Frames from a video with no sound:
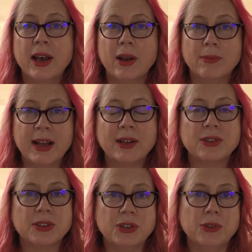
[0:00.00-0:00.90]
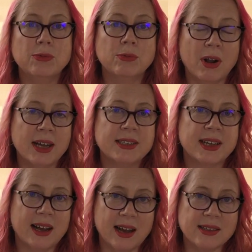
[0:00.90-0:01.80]
around the new Right to
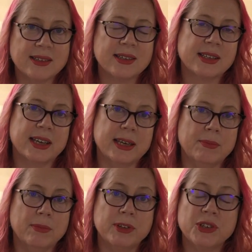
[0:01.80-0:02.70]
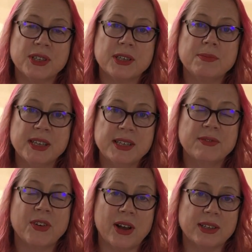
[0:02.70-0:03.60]
Ask scheme, which is a domestic
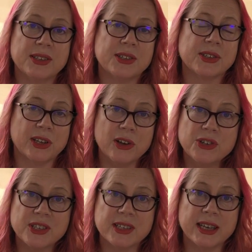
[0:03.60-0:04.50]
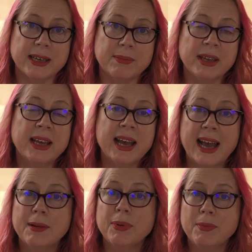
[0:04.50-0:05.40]
violence disclosure scheme
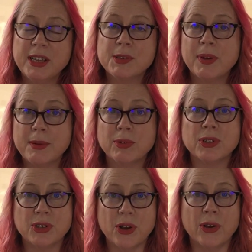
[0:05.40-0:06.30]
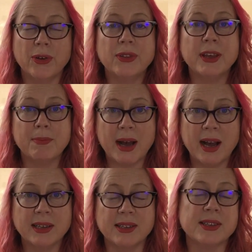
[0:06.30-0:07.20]
and permits people to know their
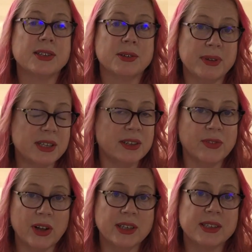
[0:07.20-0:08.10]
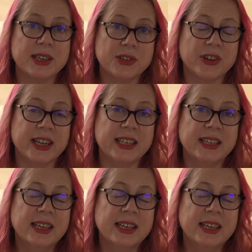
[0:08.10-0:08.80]
partner's domestic violence history.